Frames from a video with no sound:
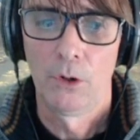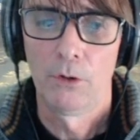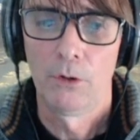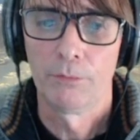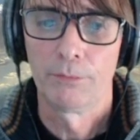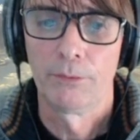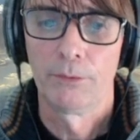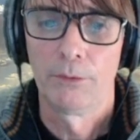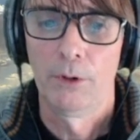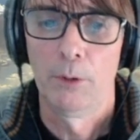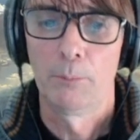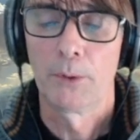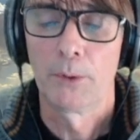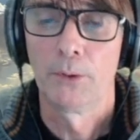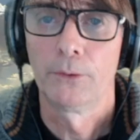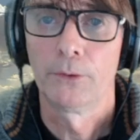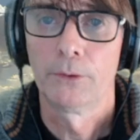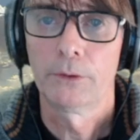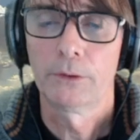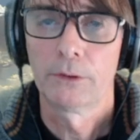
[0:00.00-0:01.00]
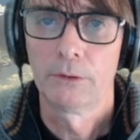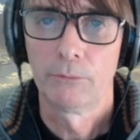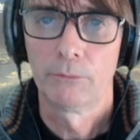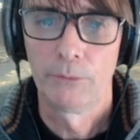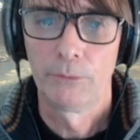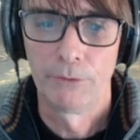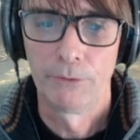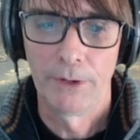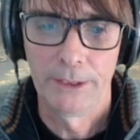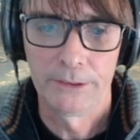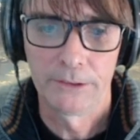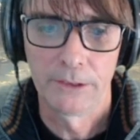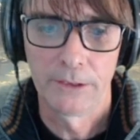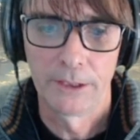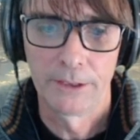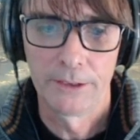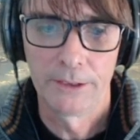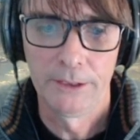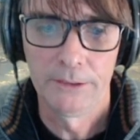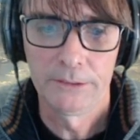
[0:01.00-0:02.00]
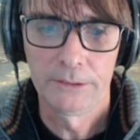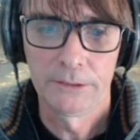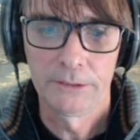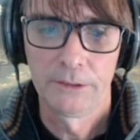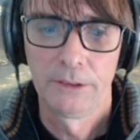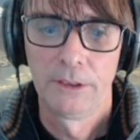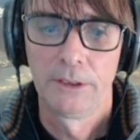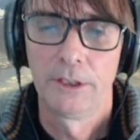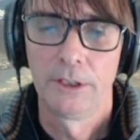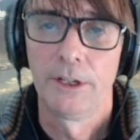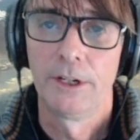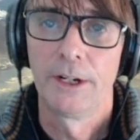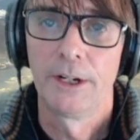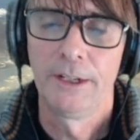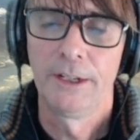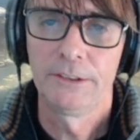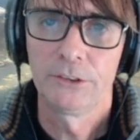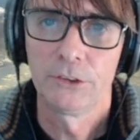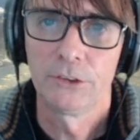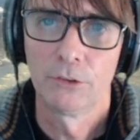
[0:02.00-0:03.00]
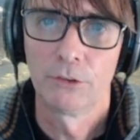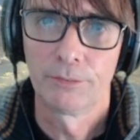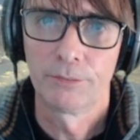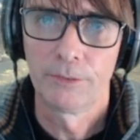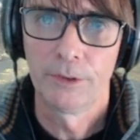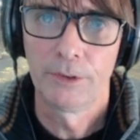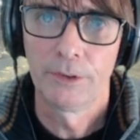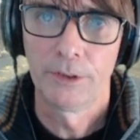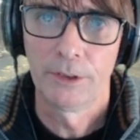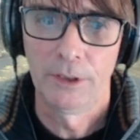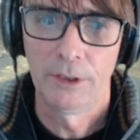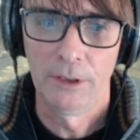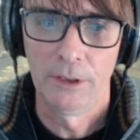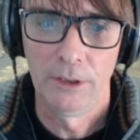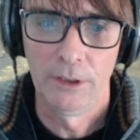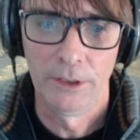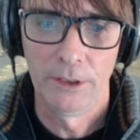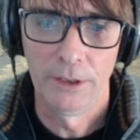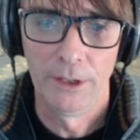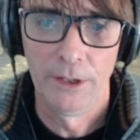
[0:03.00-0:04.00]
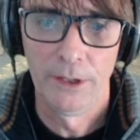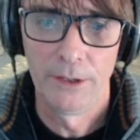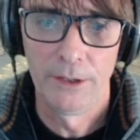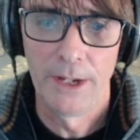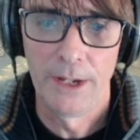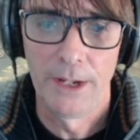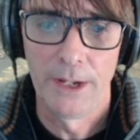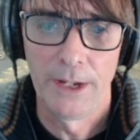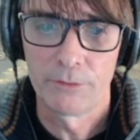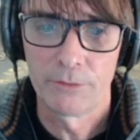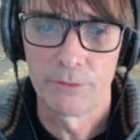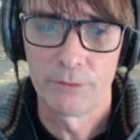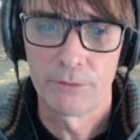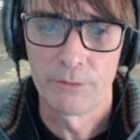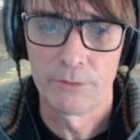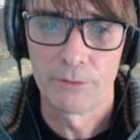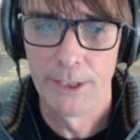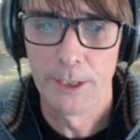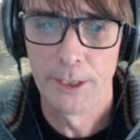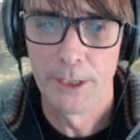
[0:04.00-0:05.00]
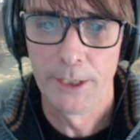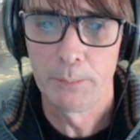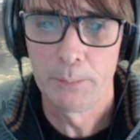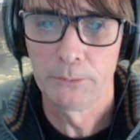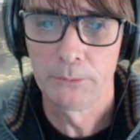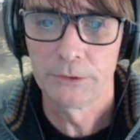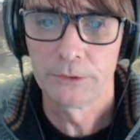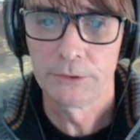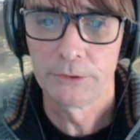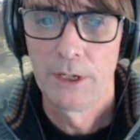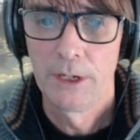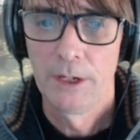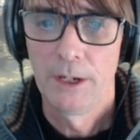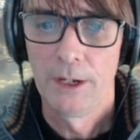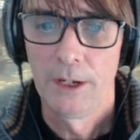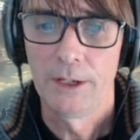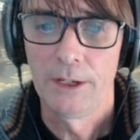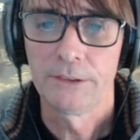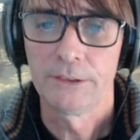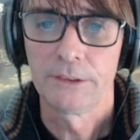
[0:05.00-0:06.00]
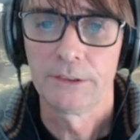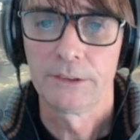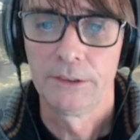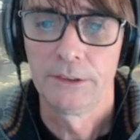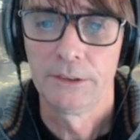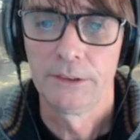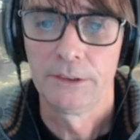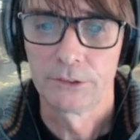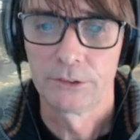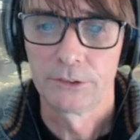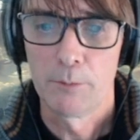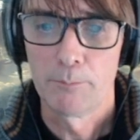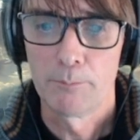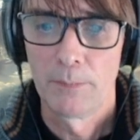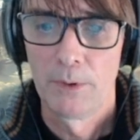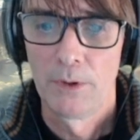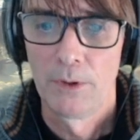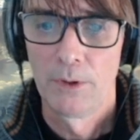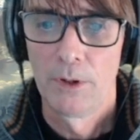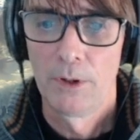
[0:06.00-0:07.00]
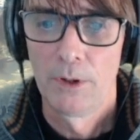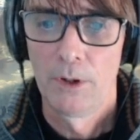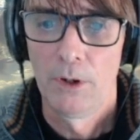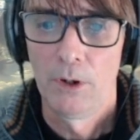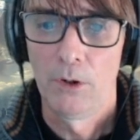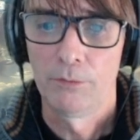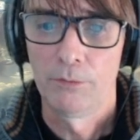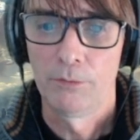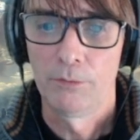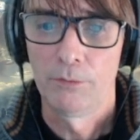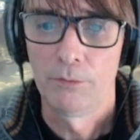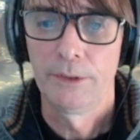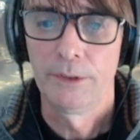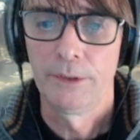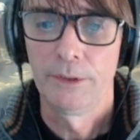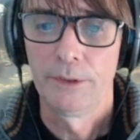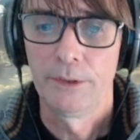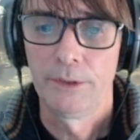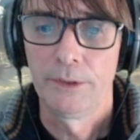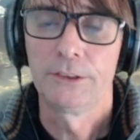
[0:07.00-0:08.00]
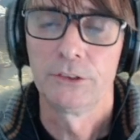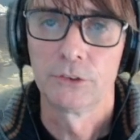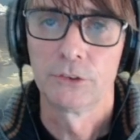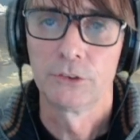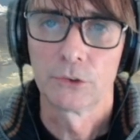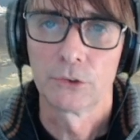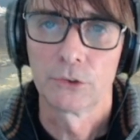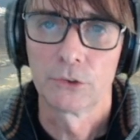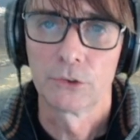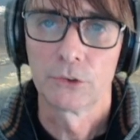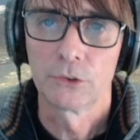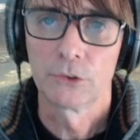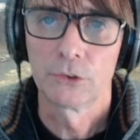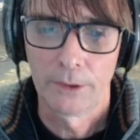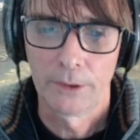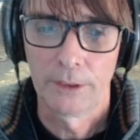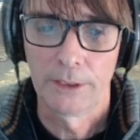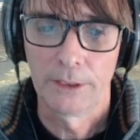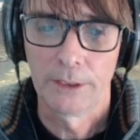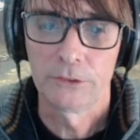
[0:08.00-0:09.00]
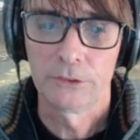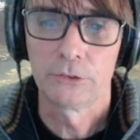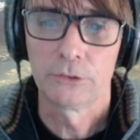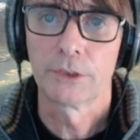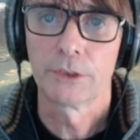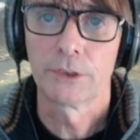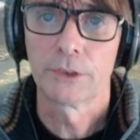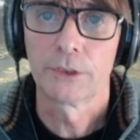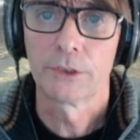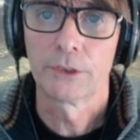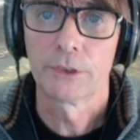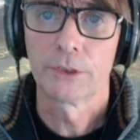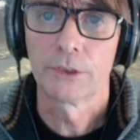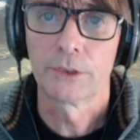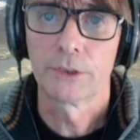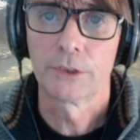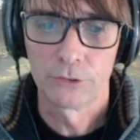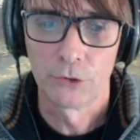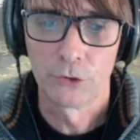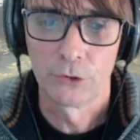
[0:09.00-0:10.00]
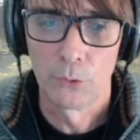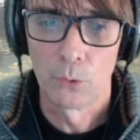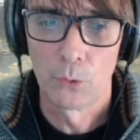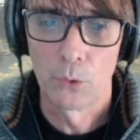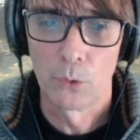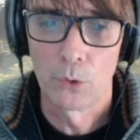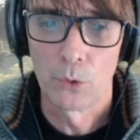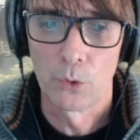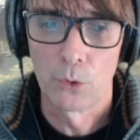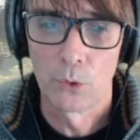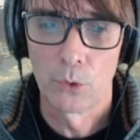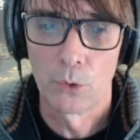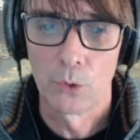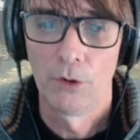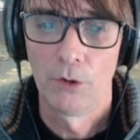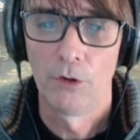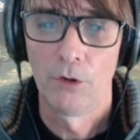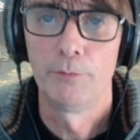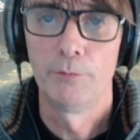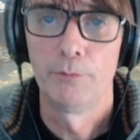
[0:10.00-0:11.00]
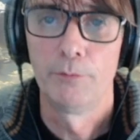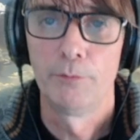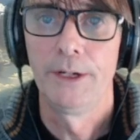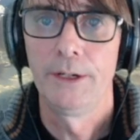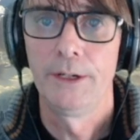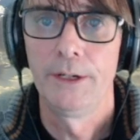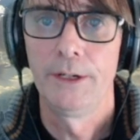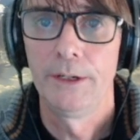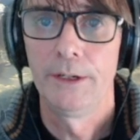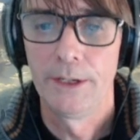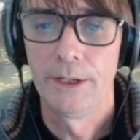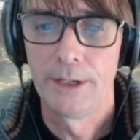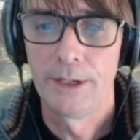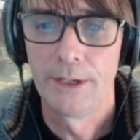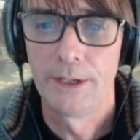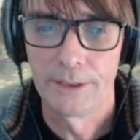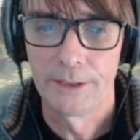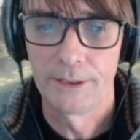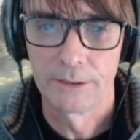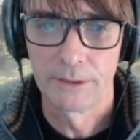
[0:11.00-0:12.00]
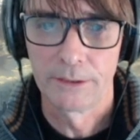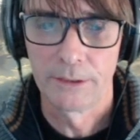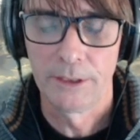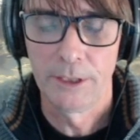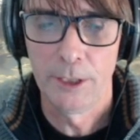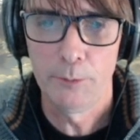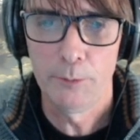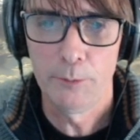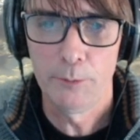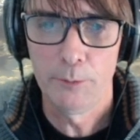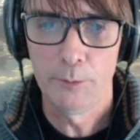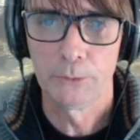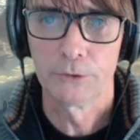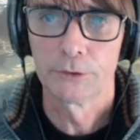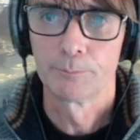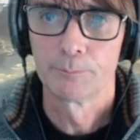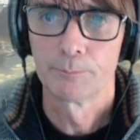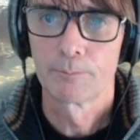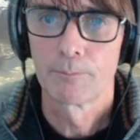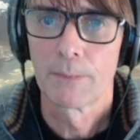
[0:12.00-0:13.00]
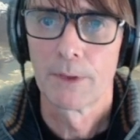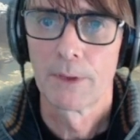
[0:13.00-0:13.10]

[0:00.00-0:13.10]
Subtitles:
of a product, we write this like this, the negation of an AND with many inputs is the sum of negations, or that is to say, that is an OR of many negated inputs.